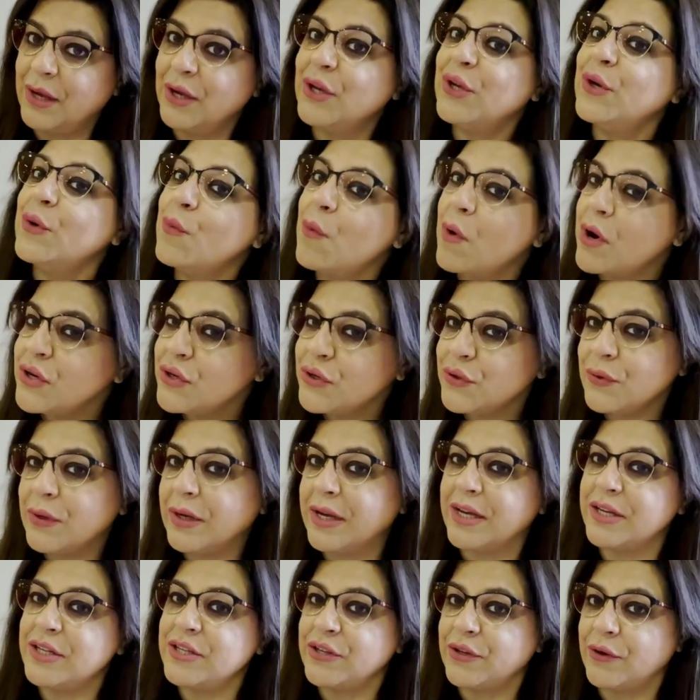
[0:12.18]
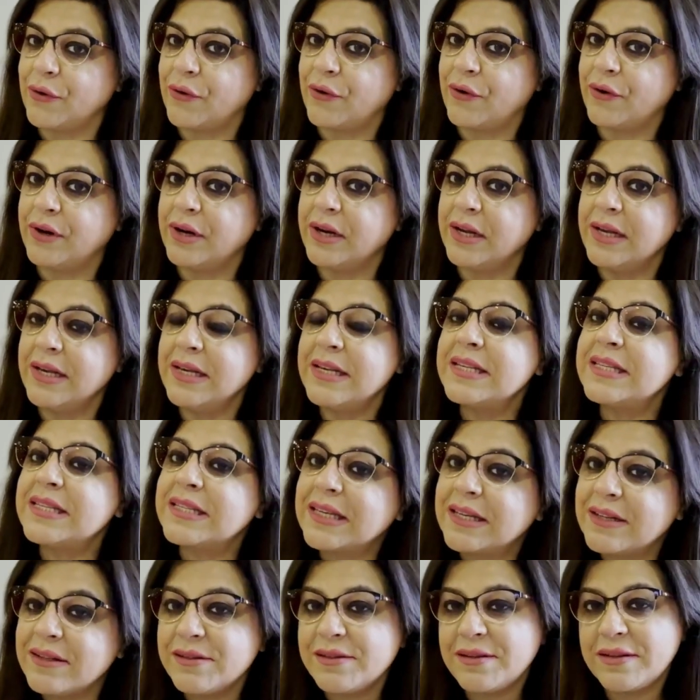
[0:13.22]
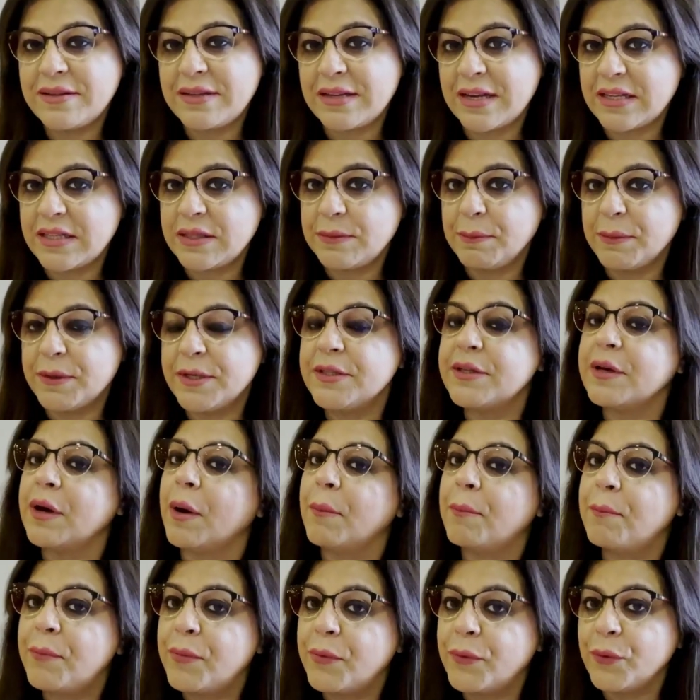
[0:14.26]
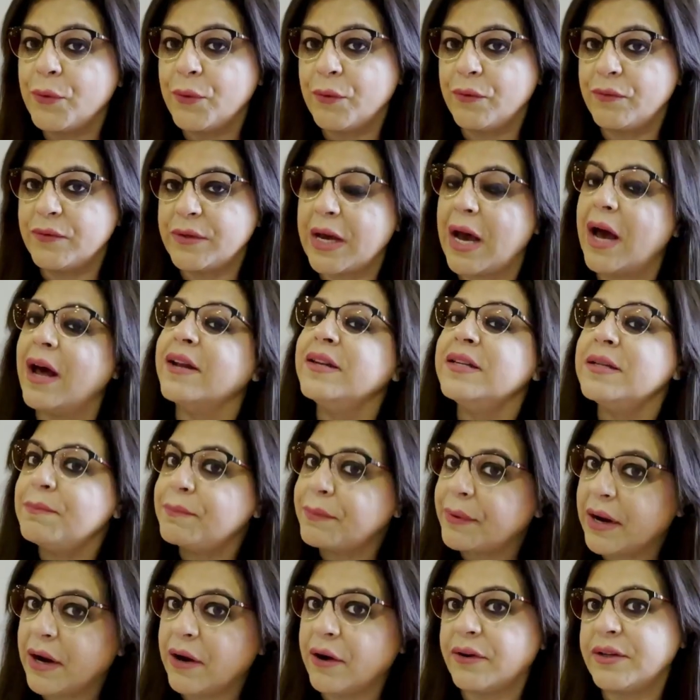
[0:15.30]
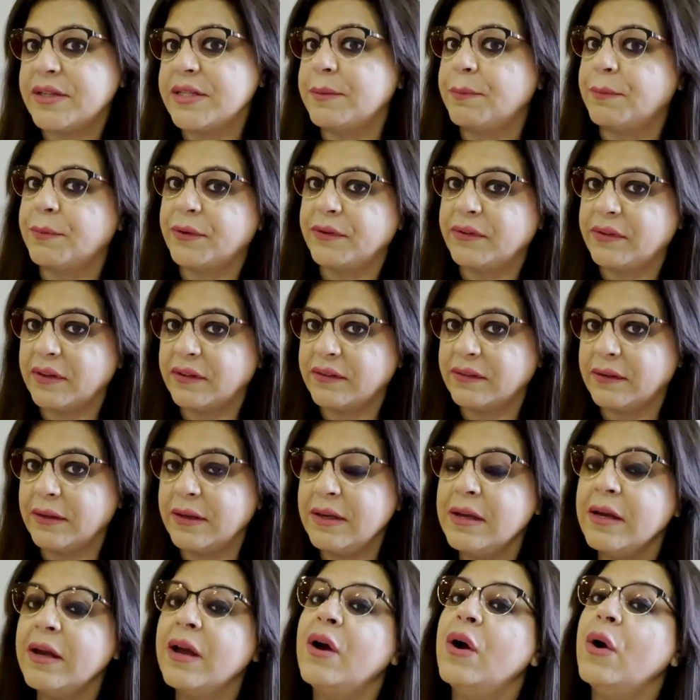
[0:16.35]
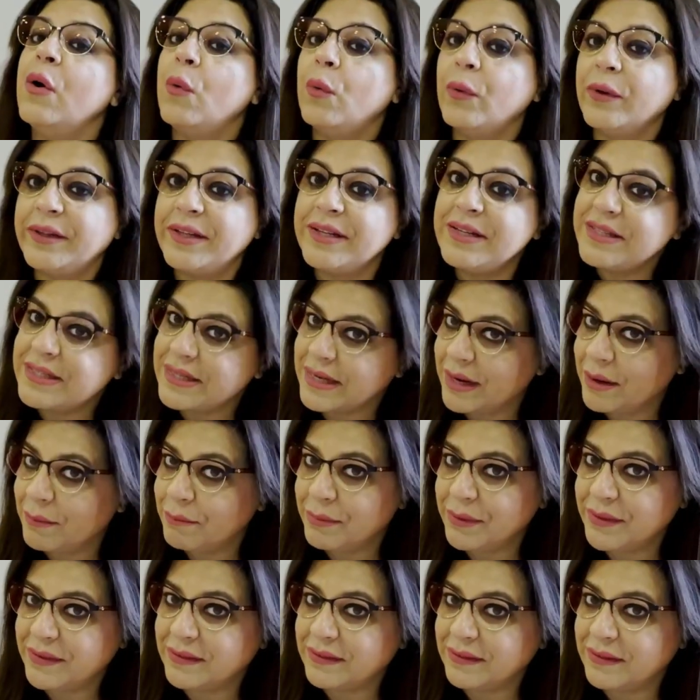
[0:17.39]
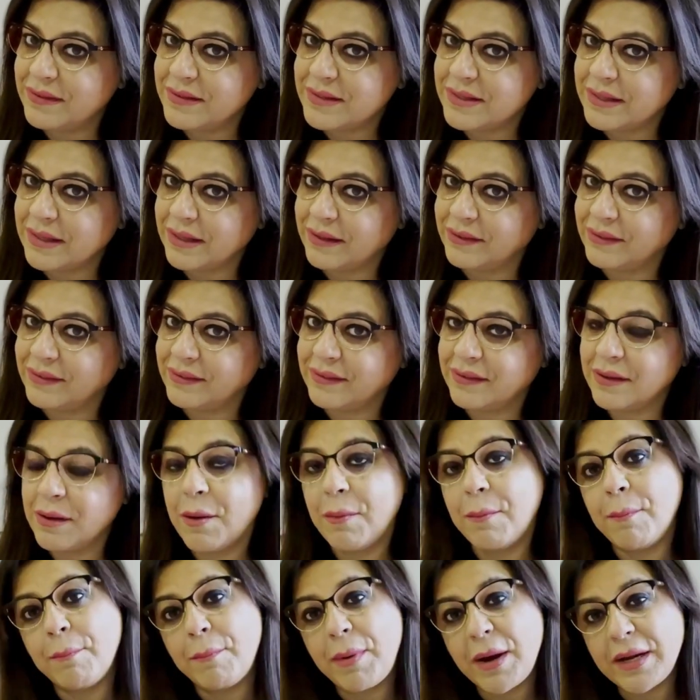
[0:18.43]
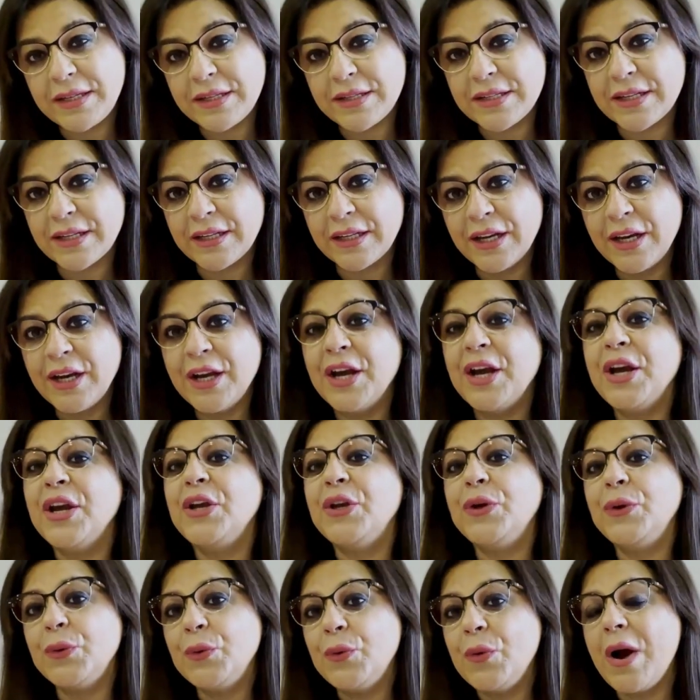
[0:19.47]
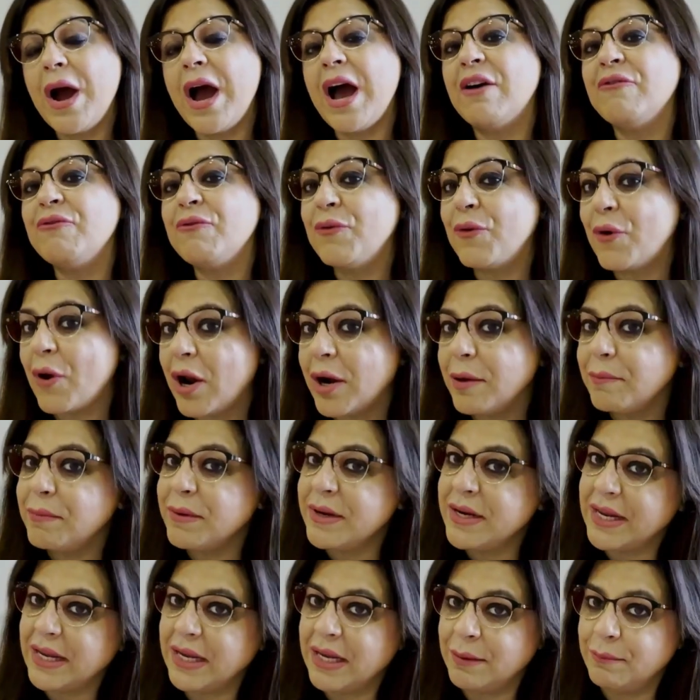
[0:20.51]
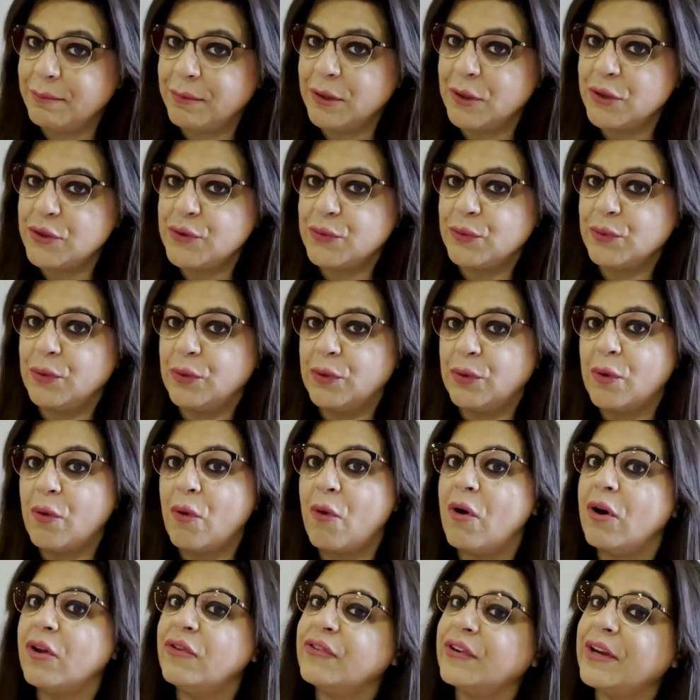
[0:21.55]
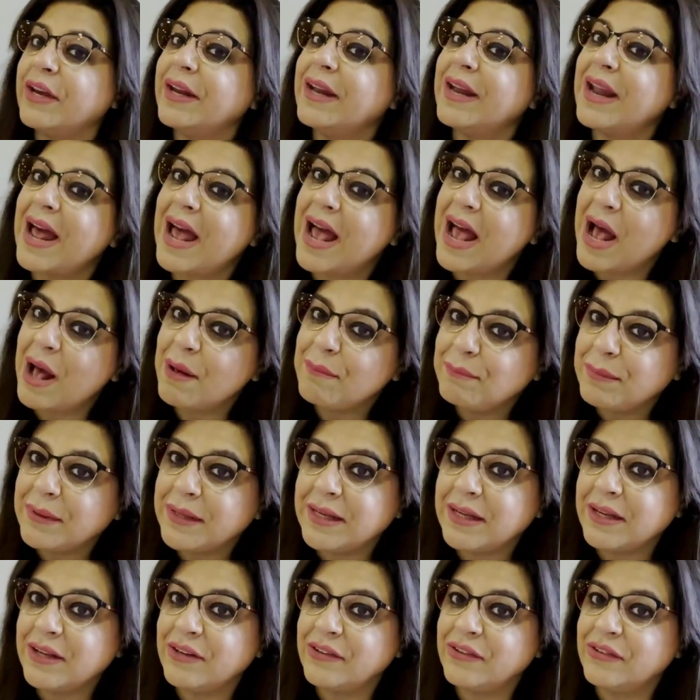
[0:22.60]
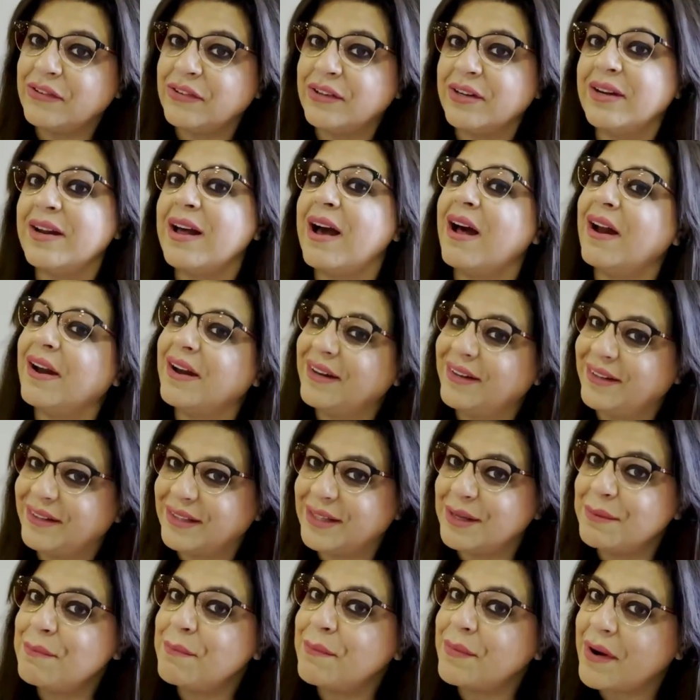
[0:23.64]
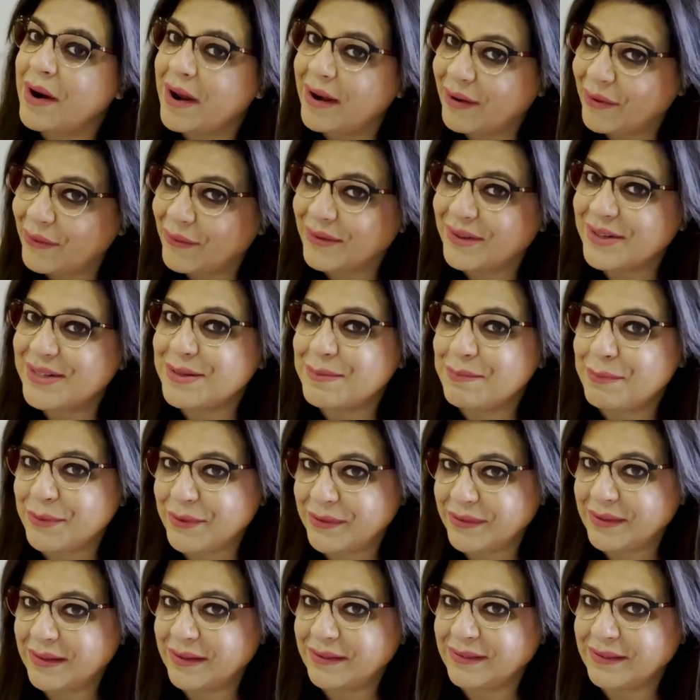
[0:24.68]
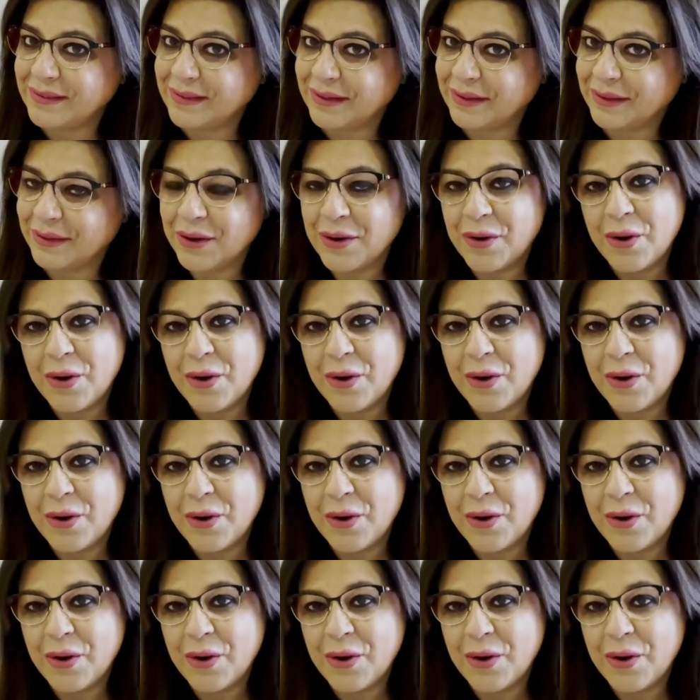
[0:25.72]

You want to get your skills assessment approved under priority processing within 10 business days, but you have not been able to lodge an application under the priority processing.